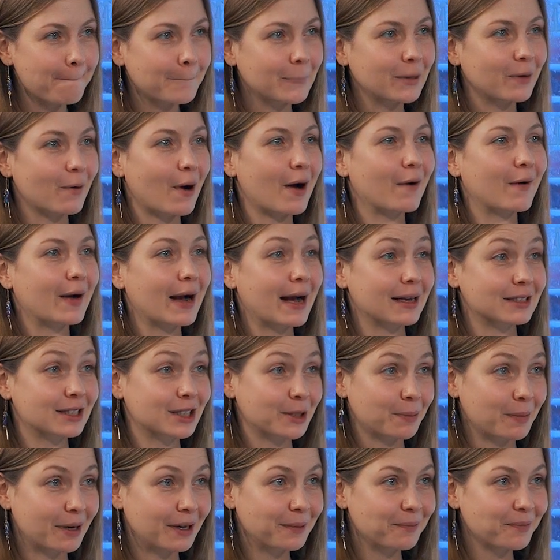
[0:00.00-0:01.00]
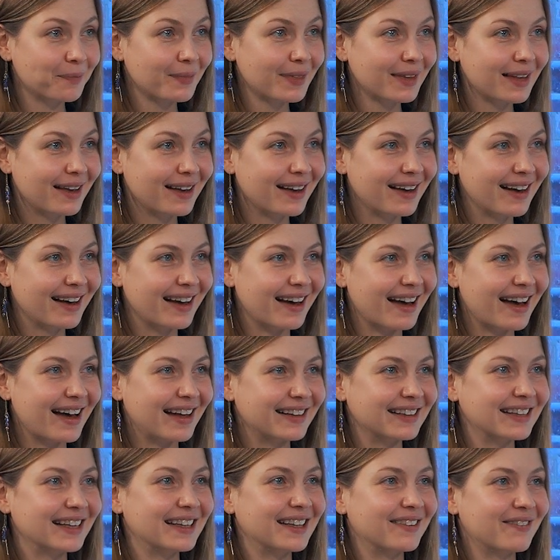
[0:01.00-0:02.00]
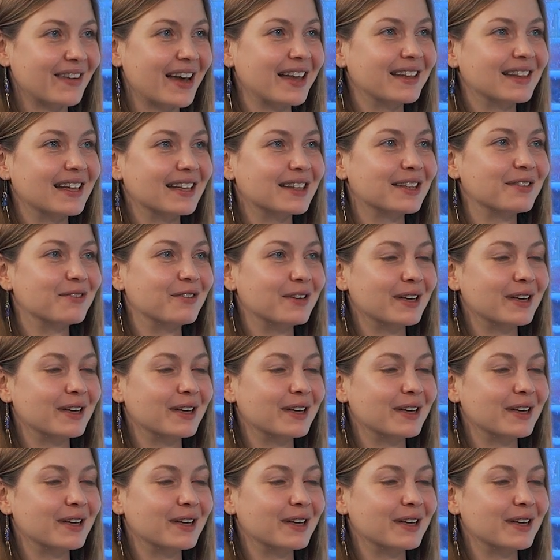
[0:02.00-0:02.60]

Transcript: to our customer, and in a way that